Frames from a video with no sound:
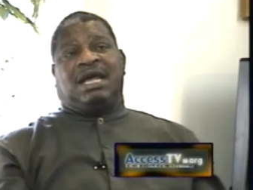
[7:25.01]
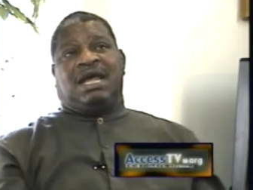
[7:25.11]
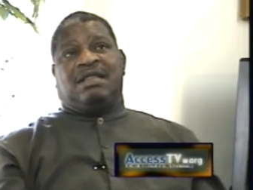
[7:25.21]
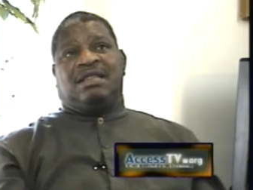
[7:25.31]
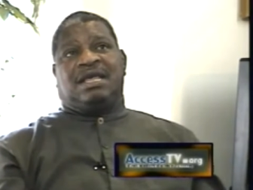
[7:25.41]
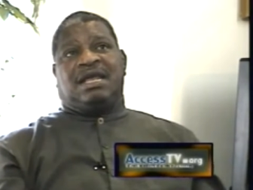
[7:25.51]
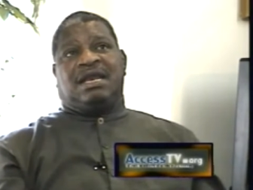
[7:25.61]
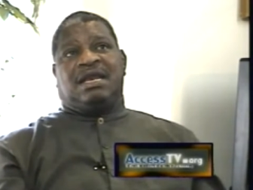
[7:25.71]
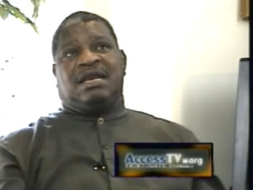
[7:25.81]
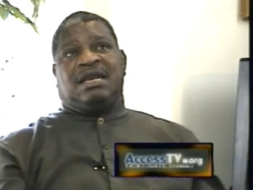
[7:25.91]
and
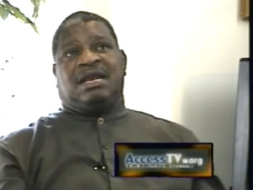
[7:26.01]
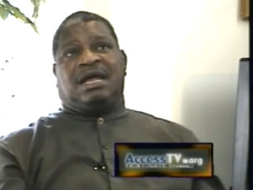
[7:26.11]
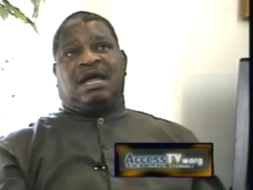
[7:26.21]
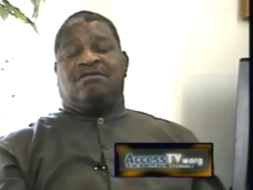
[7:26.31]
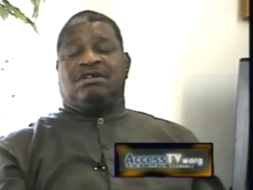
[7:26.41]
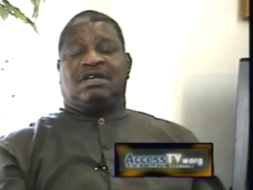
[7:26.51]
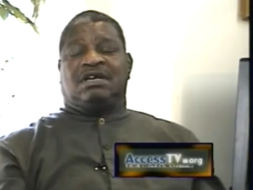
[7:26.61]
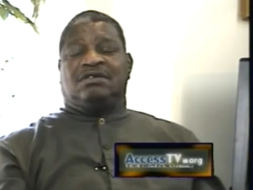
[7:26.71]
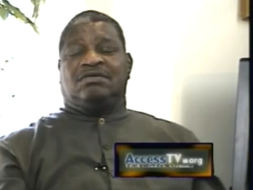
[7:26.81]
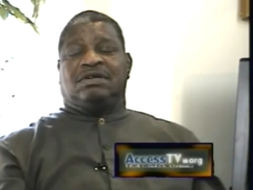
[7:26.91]
then I
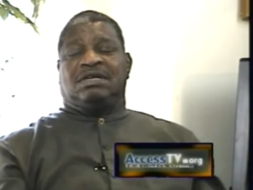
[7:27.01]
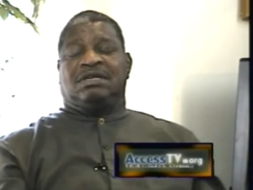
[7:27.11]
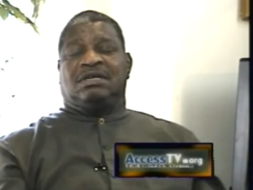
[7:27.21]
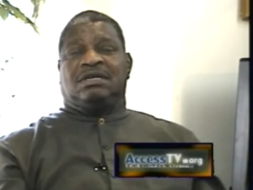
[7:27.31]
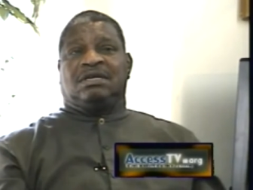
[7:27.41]
returned to England.